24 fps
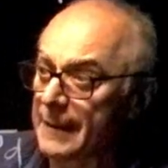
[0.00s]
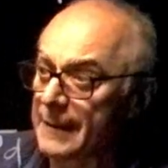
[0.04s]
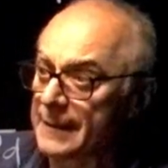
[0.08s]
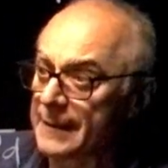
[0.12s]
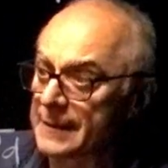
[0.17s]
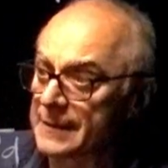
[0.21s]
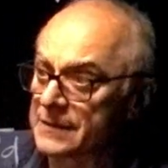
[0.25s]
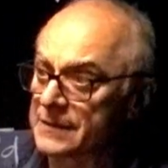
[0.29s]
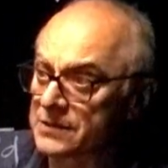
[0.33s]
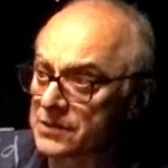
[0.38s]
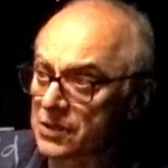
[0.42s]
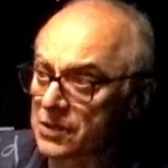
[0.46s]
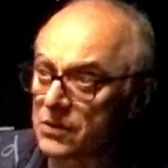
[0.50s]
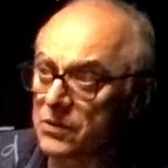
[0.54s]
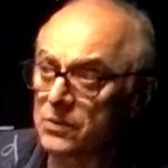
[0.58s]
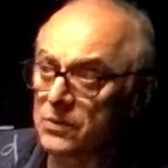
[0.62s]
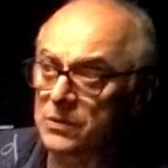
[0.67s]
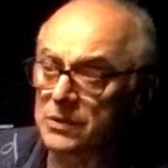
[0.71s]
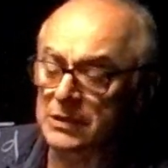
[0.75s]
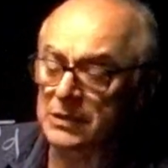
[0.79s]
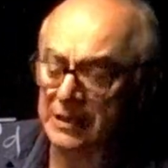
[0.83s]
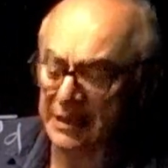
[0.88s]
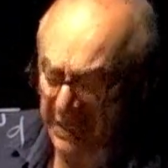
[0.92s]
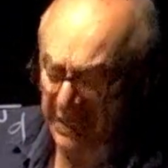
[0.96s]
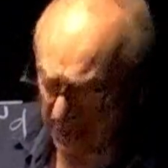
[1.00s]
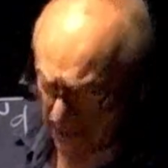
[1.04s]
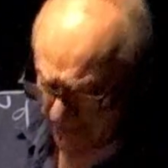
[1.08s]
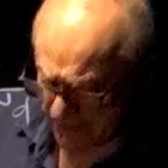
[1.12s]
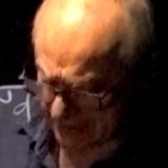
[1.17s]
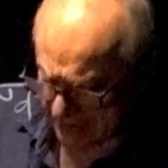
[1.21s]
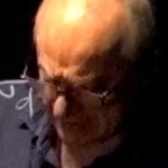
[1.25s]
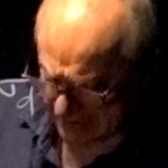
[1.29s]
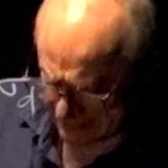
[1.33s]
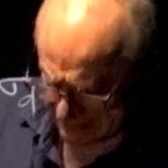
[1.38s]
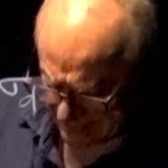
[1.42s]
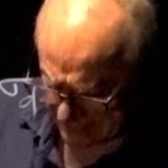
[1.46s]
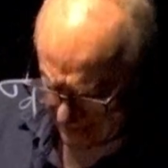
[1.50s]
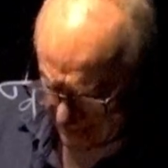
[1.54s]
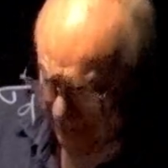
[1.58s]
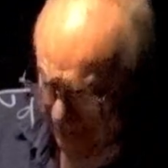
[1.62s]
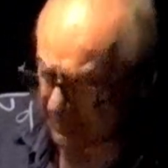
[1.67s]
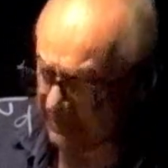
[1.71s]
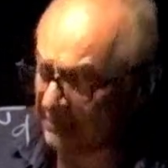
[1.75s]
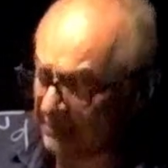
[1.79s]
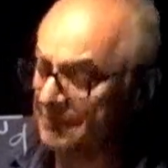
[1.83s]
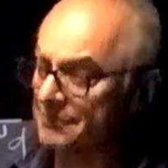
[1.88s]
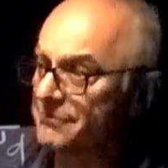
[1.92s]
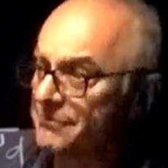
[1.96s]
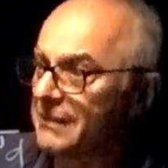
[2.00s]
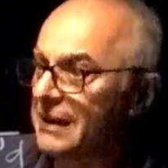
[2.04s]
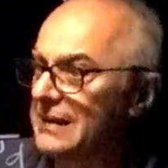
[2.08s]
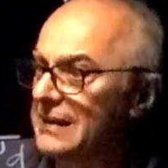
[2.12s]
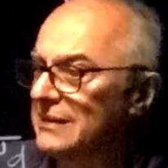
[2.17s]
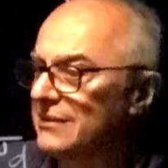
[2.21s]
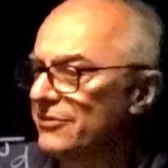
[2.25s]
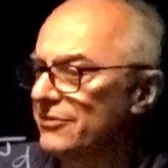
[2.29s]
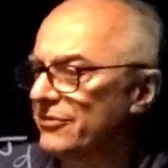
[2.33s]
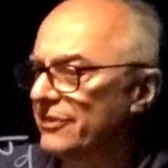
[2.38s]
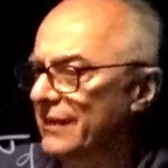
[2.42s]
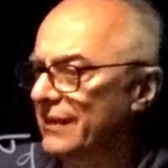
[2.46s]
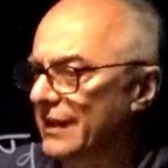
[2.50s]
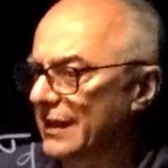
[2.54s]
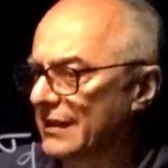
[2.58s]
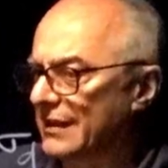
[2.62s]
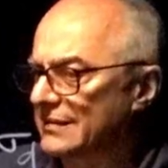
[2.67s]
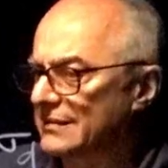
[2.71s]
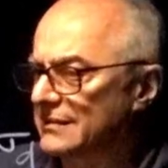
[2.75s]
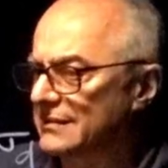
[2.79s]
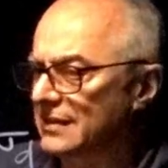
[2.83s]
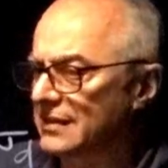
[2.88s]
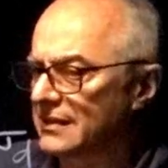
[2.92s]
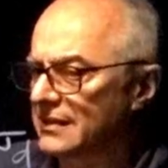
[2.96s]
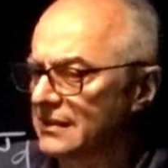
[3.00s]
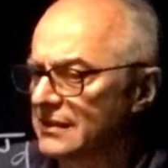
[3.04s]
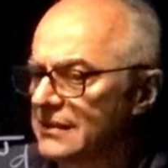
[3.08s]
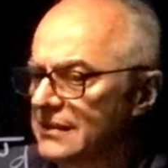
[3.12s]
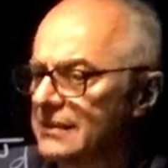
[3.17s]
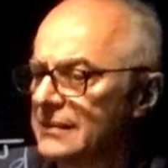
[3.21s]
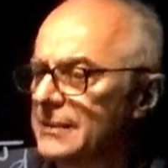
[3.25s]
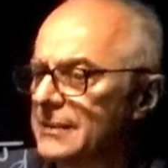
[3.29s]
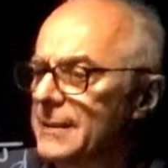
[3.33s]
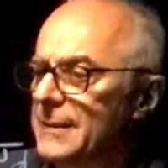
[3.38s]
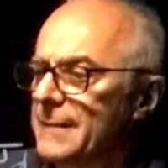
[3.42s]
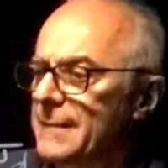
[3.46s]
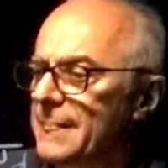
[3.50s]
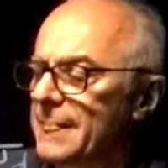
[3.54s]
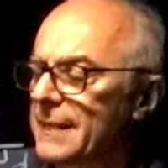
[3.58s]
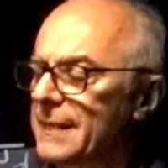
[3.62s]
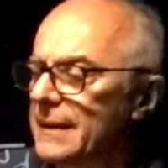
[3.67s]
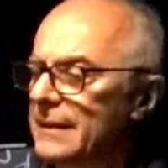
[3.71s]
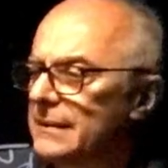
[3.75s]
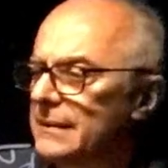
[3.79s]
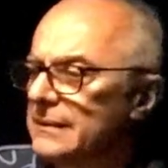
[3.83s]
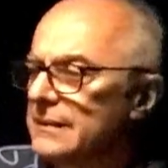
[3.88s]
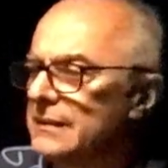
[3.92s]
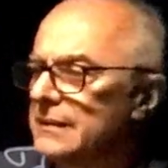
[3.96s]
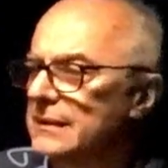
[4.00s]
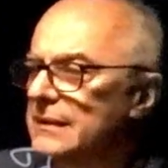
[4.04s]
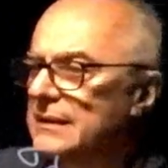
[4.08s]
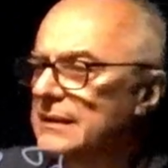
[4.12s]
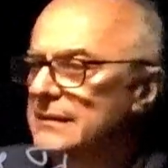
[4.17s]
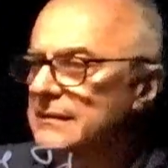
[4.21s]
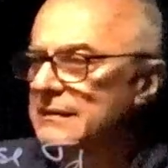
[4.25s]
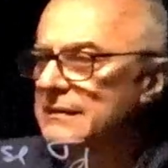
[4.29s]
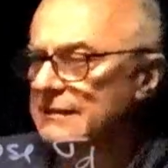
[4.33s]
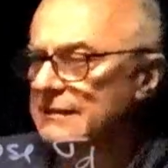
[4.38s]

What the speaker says: So how does this manifest in this